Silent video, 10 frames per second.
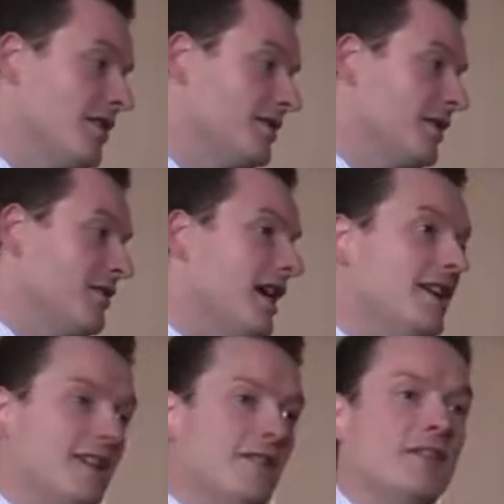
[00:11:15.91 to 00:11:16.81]
So the
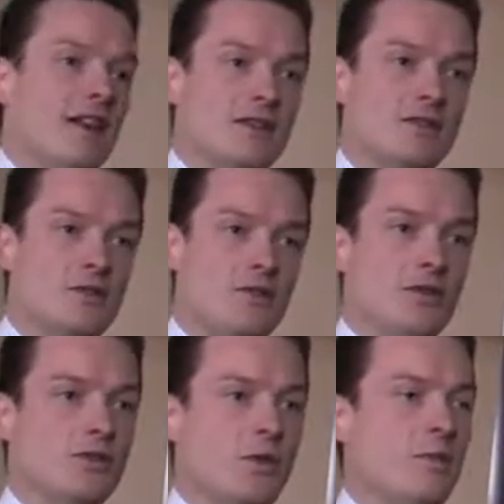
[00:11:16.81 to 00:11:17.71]
ideal case
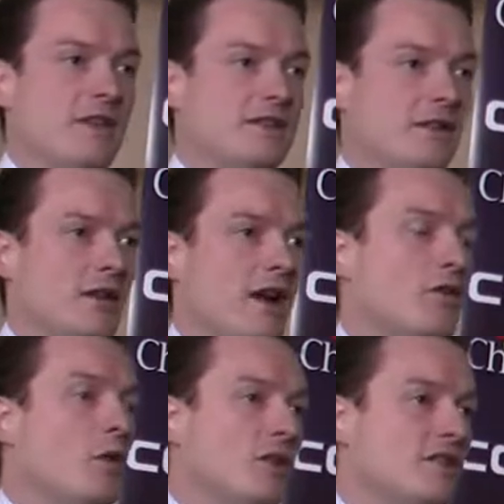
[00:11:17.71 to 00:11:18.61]
for us would be to
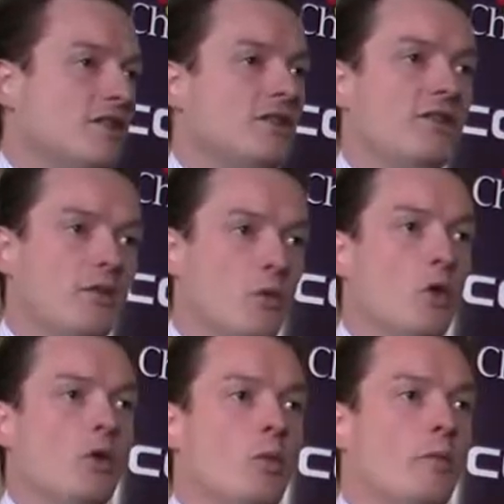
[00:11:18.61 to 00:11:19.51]
have competition from
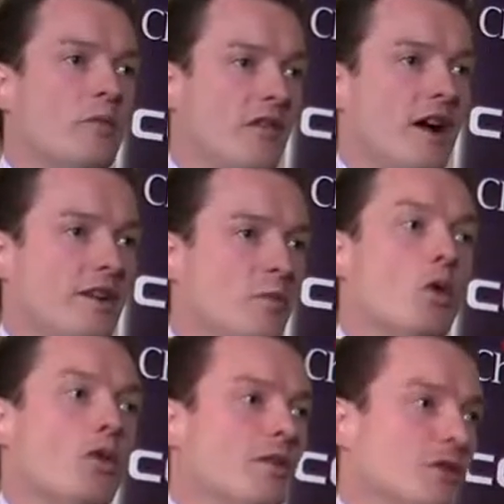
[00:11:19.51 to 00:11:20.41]
more than one provider,
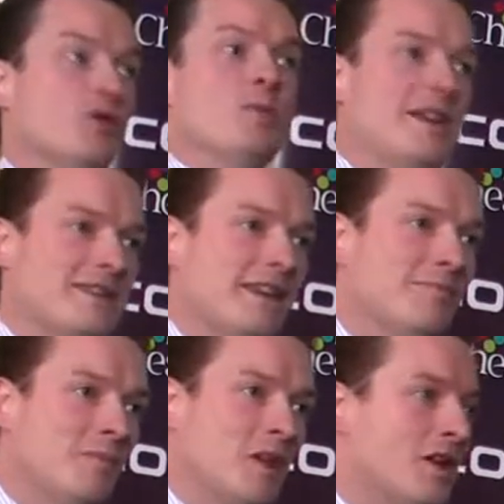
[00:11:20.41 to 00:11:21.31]
more than just
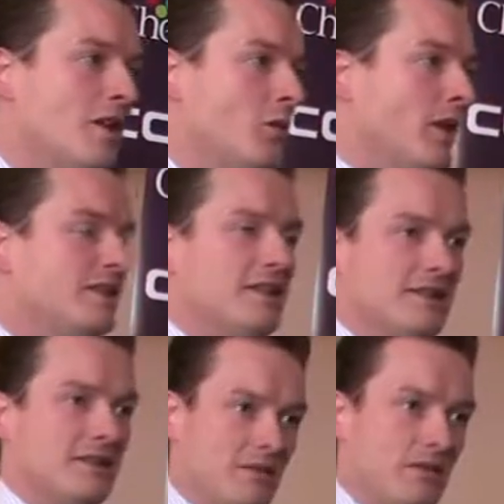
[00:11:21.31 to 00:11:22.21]
BT, which
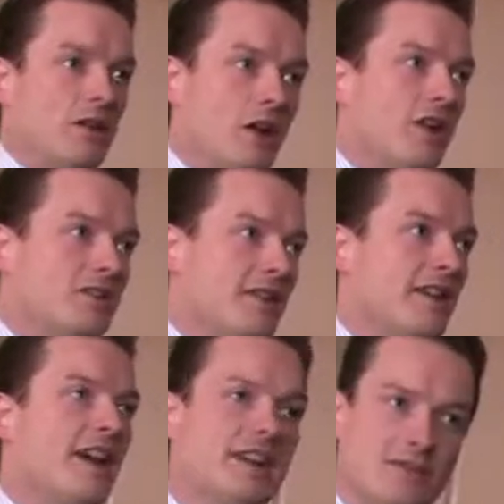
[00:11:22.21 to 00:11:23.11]
is largely
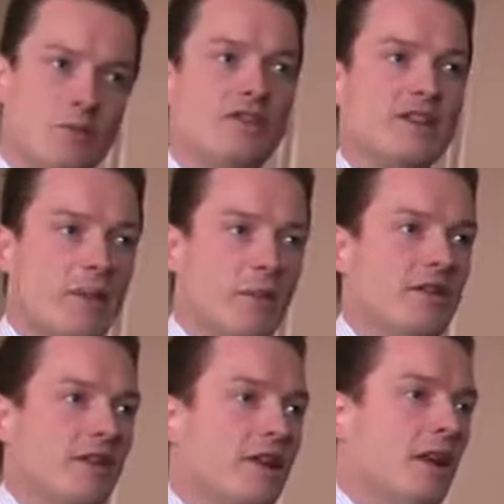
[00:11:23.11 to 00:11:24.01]
the case of what's
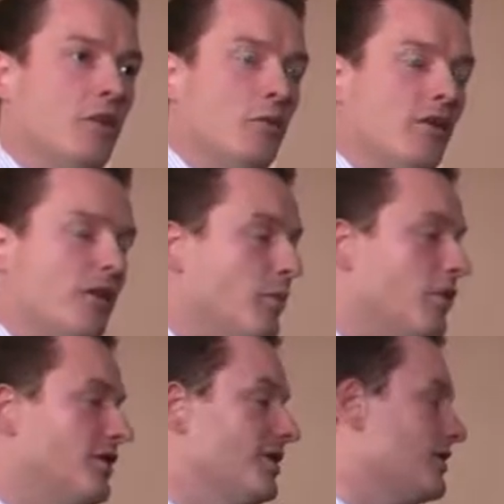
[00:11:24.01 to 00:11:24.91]
happened in a number of other
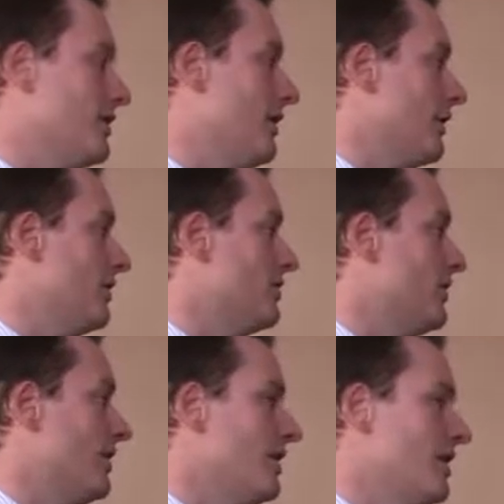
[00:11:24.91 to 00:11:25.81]
projects around the
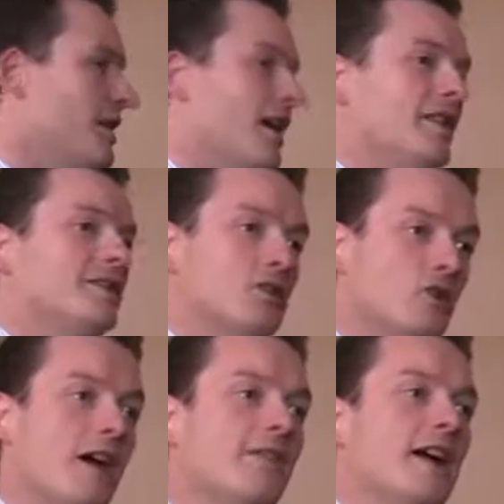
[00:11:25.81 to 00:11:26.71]
country, to
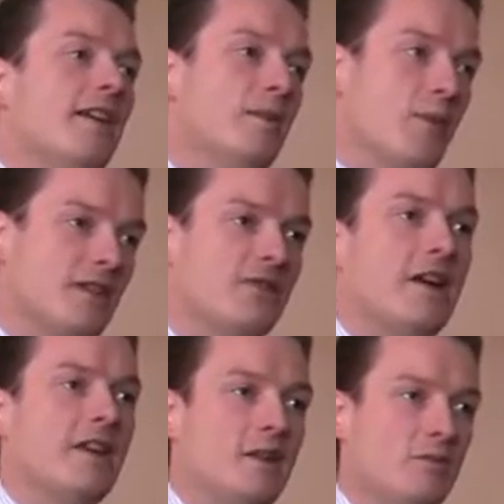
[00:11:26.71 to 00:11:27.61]
drive down the best
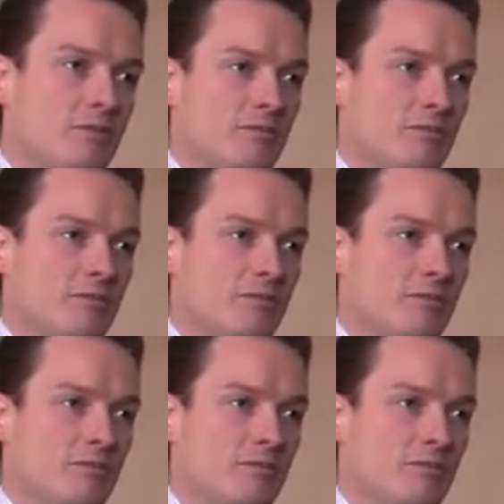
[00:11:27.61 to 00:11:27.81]
value